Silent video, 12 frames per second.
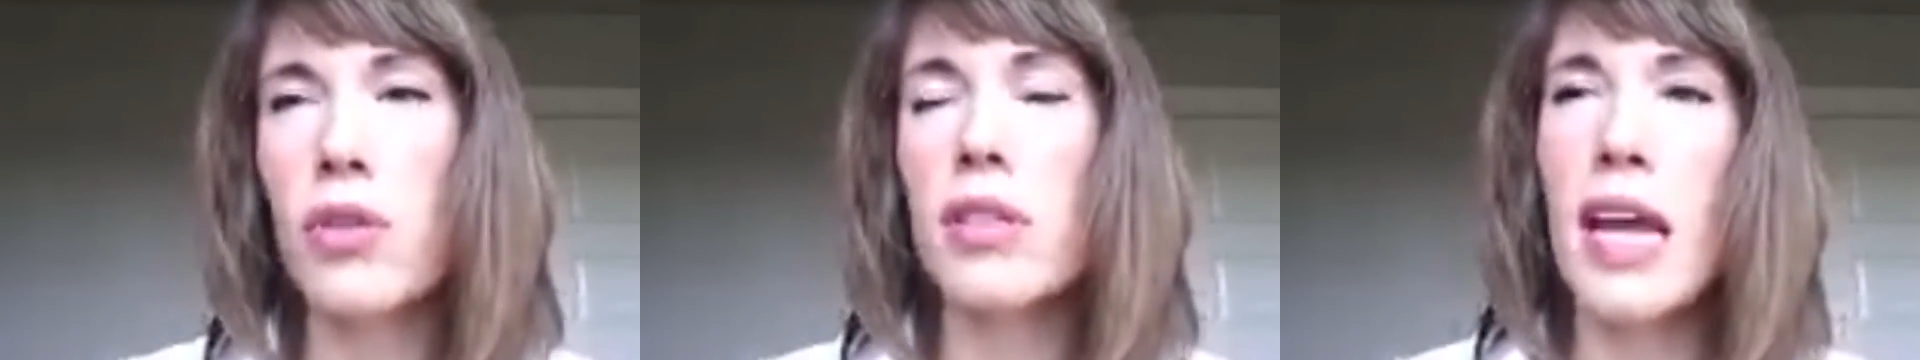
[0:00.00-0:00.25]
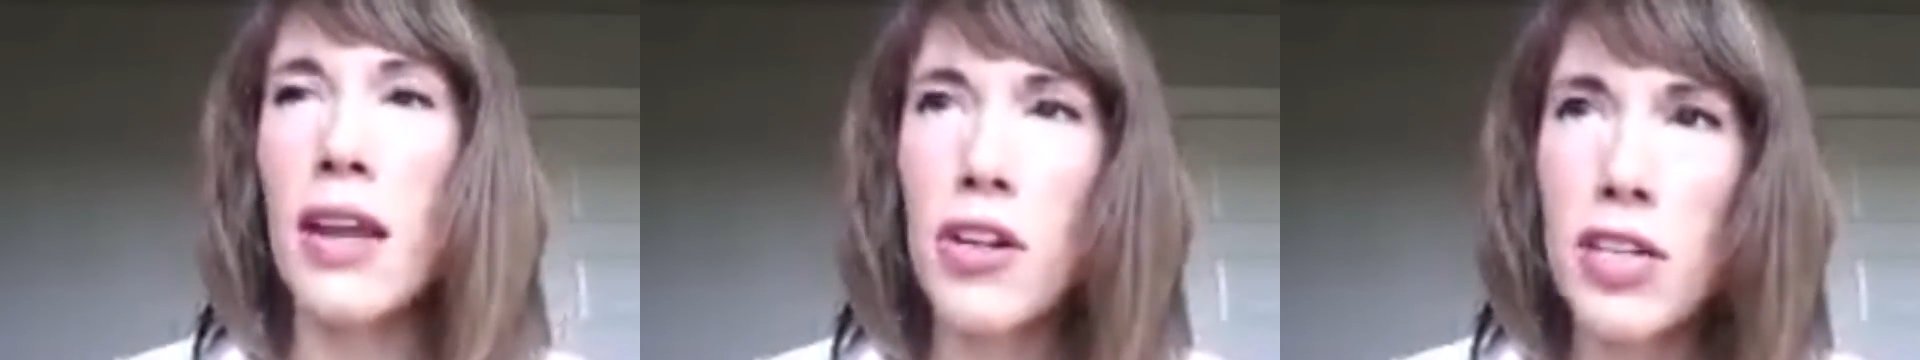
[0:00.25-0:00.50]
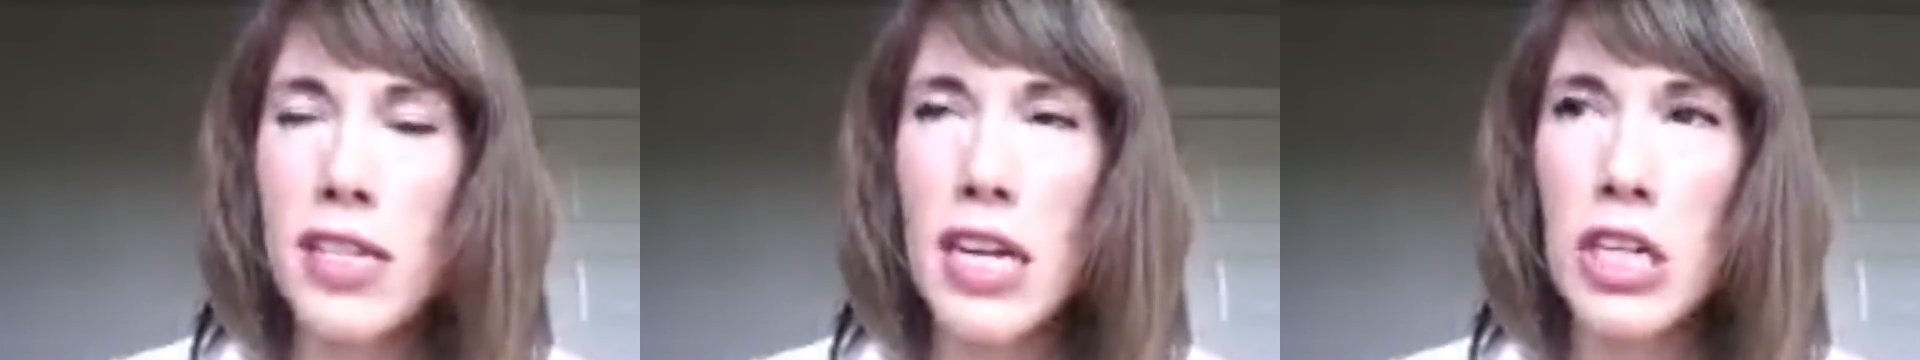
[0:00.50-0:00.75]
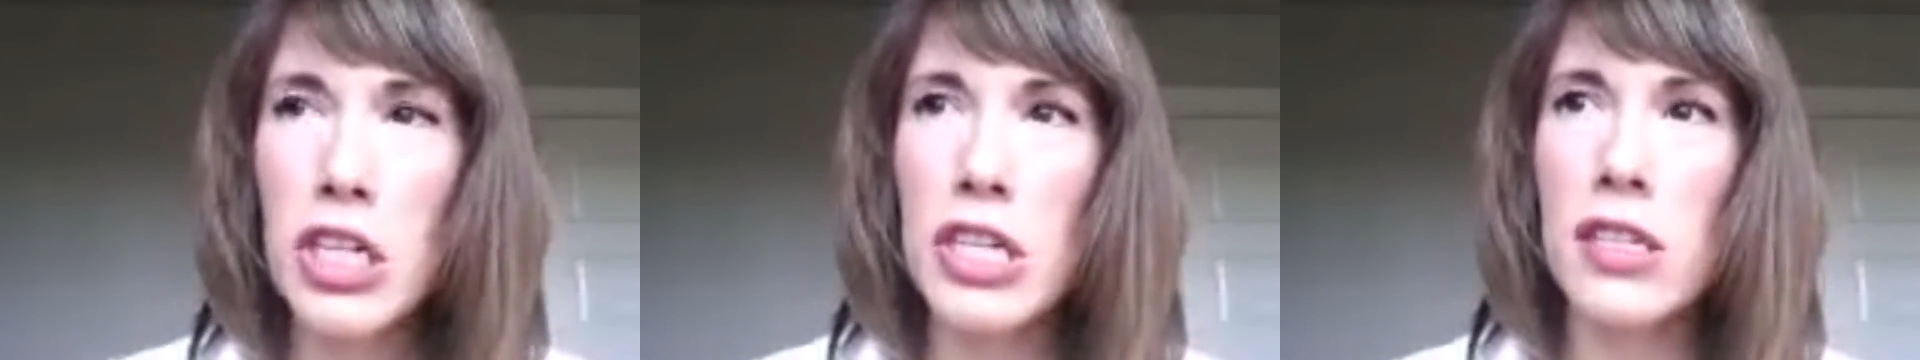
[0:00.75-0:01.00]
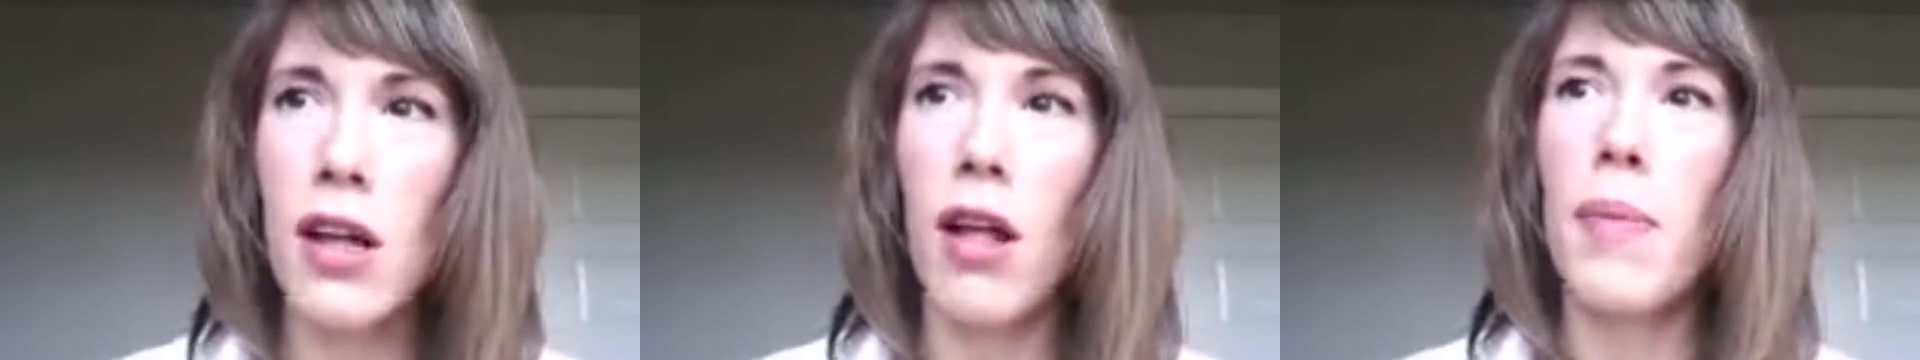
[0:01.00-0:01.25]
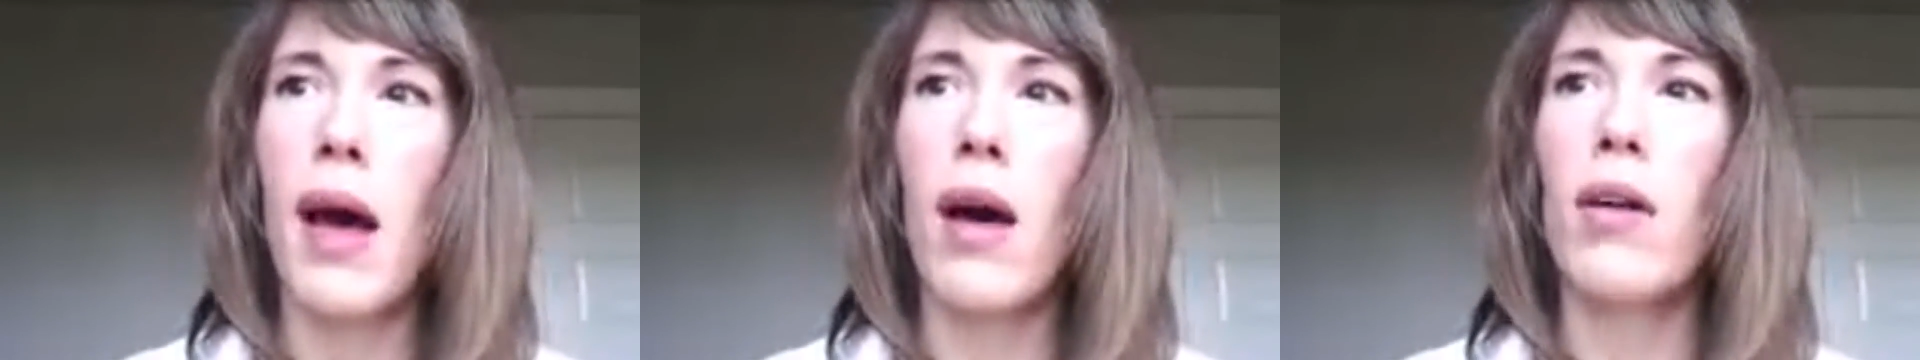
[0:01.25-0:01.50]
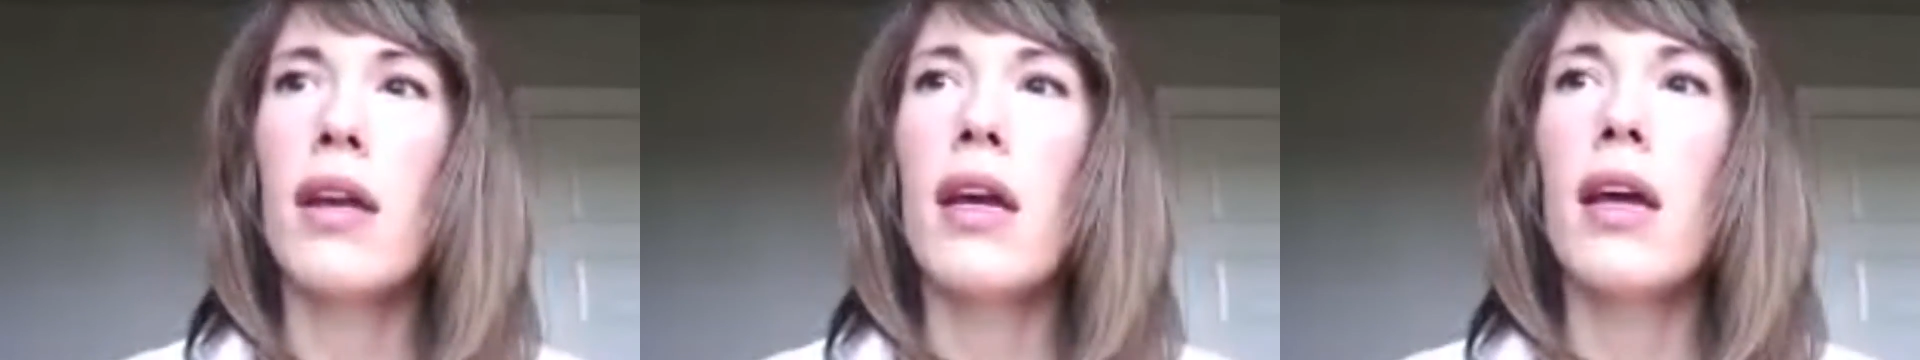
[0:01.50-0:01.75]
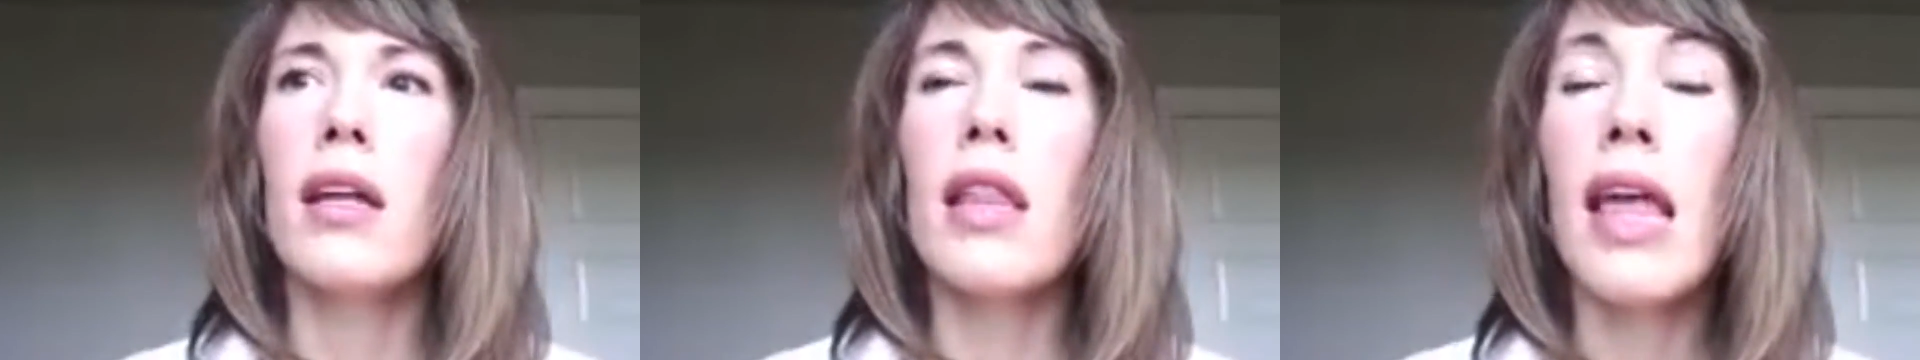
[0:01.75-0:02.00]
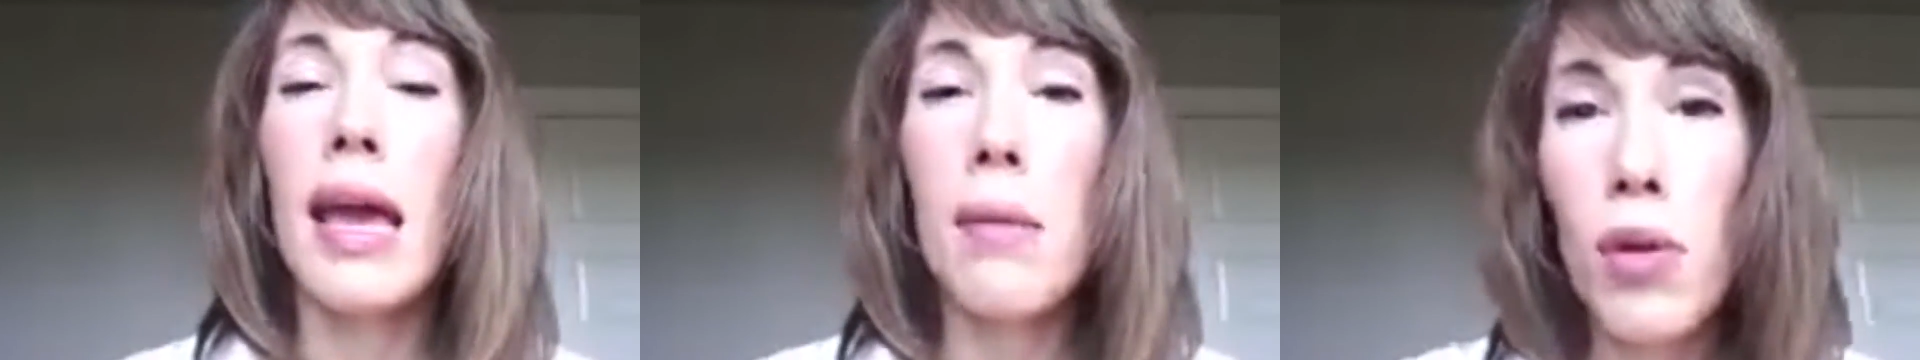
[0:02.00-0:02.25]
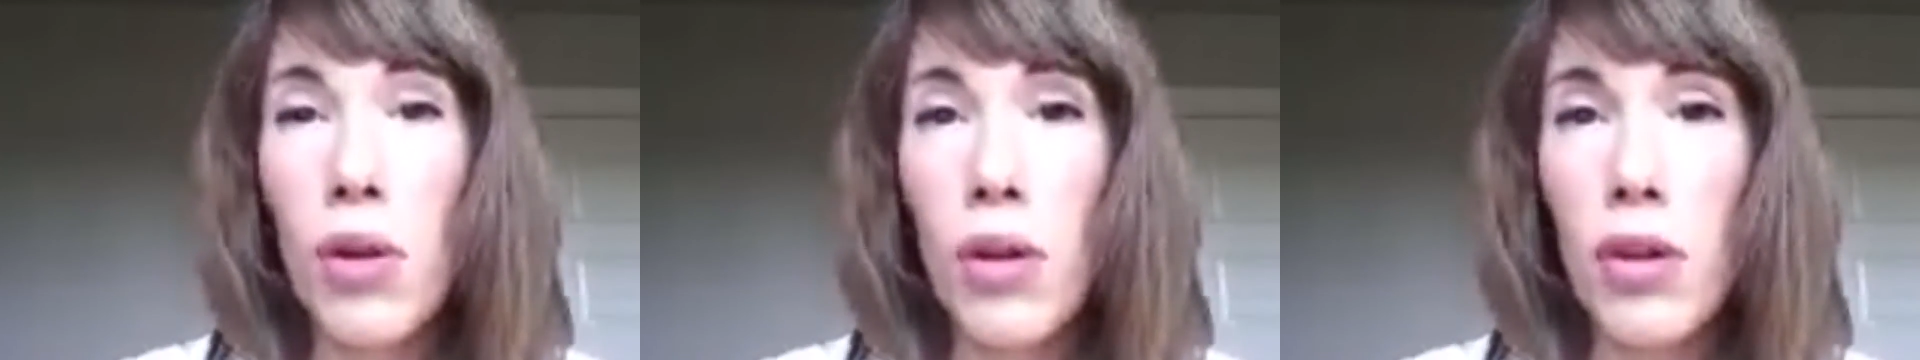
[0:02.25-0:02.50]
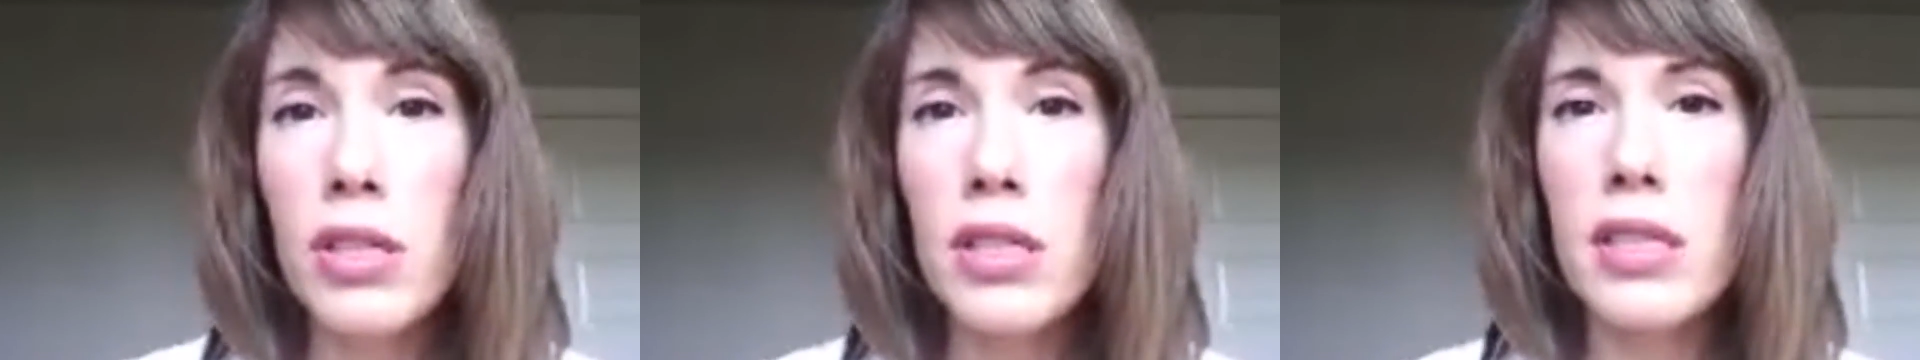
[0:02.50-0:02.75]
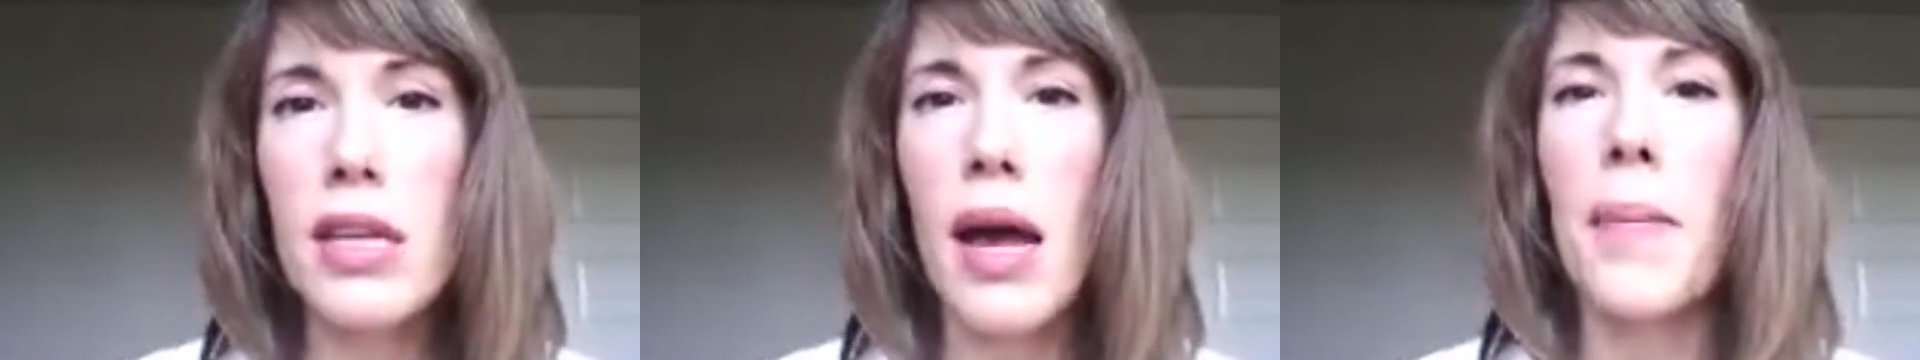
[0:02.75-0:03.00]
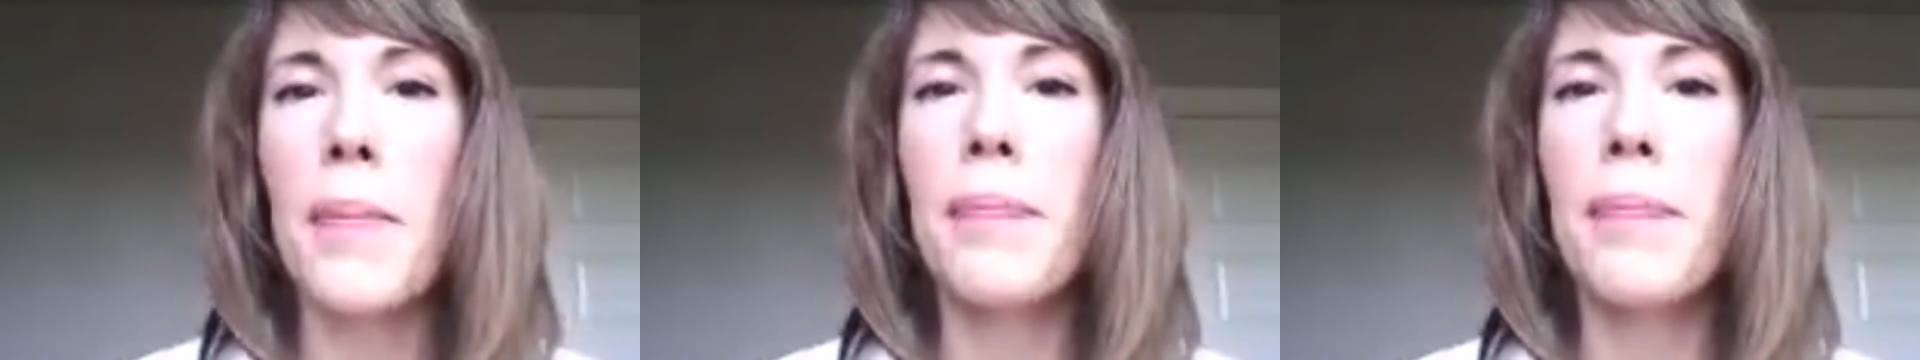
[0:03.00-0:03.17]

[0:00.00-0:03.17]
So standardization is all about labels,